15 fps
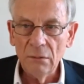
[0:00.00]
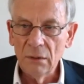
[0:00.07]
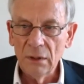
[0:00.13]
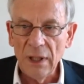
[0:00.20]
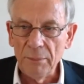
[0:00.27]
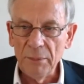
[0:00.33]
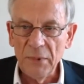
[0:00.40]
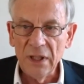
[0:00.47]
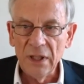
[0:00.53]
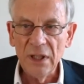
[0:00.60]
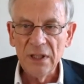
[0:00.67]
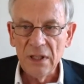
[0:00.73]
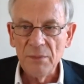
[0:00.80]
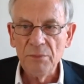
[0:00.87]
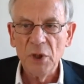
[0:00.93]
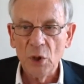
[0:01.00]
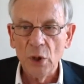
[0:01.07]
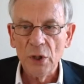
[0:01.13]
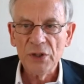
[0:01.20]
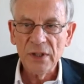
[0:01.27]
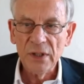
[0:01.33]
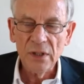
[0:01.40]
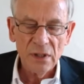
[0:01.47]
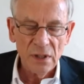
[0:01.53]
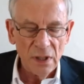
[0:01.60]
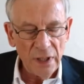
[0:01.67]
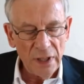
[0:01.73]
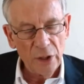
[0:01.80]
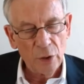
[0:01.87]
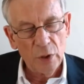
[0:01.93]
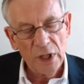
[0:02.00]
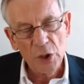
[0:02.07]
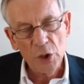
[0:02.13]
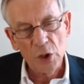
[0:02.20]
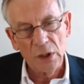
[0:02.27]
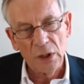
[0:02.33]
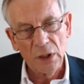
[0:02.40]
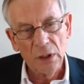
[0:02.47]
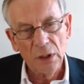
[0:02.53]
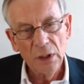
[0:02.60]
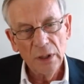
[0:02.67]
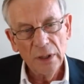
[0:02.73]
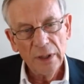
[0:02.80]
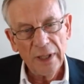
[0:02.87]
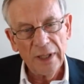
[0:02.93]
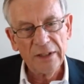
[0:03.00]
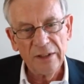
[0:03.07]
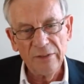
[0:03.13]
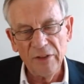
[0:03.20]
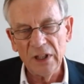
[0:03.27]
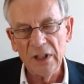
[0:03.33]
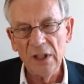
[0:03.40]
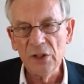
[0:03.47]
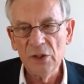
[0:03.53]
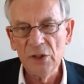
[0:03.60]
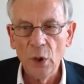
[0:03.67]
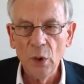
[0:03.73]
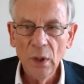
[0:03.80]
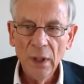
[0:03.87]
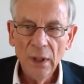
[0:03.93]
duplicated because it's an educational activity. So